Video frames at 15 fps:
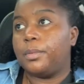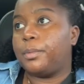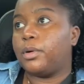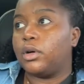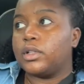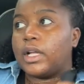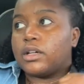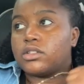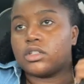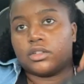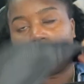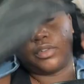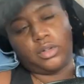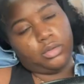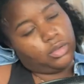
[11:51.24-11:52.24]
pull out your
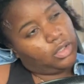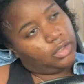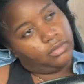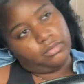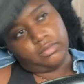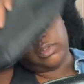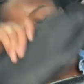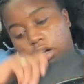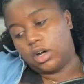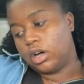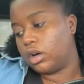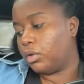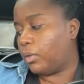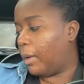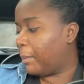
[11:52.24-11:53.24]
phone and
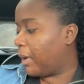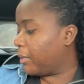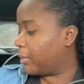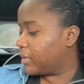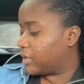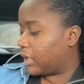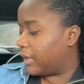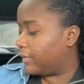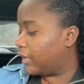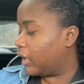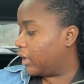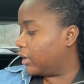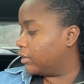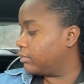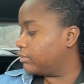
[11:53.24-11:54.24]
vlog. Walmart was giving